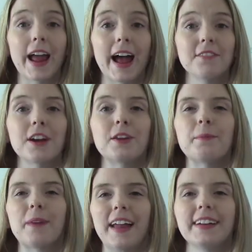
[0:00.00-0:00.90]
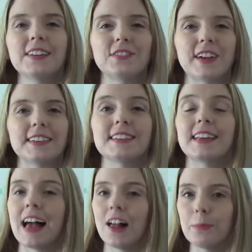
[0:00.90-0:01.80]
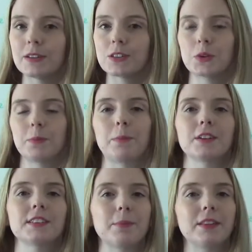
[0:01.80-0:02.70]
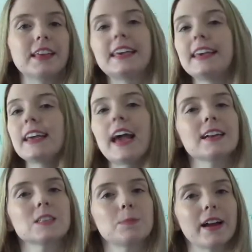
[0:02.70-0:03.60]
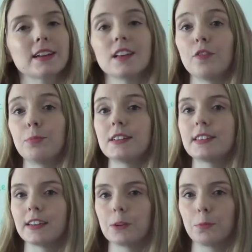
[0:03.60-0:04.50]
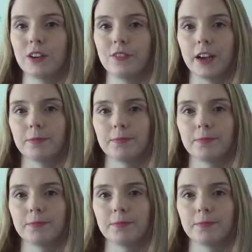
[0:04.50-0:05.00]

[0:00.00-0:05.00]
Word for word: have a mnemonic device to help us remember some of the key aspects of placenta previa.